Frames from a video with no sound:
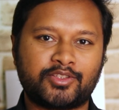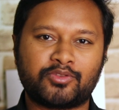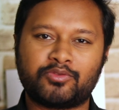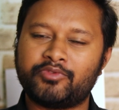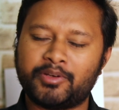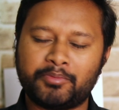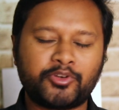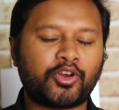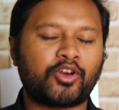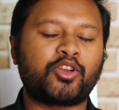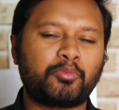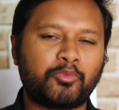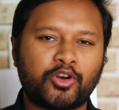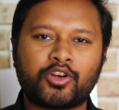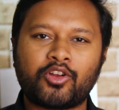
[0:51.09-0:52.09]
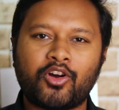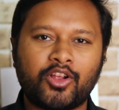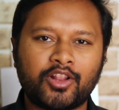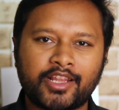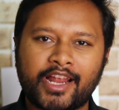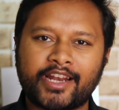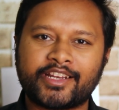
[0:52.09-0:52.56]
So we'll be talking about
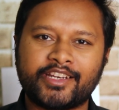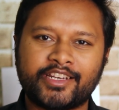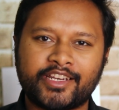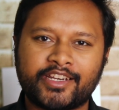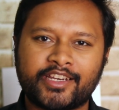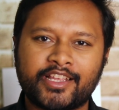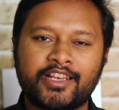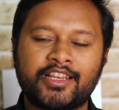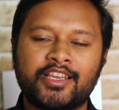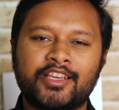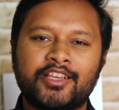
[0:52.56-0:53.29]
all that in detail.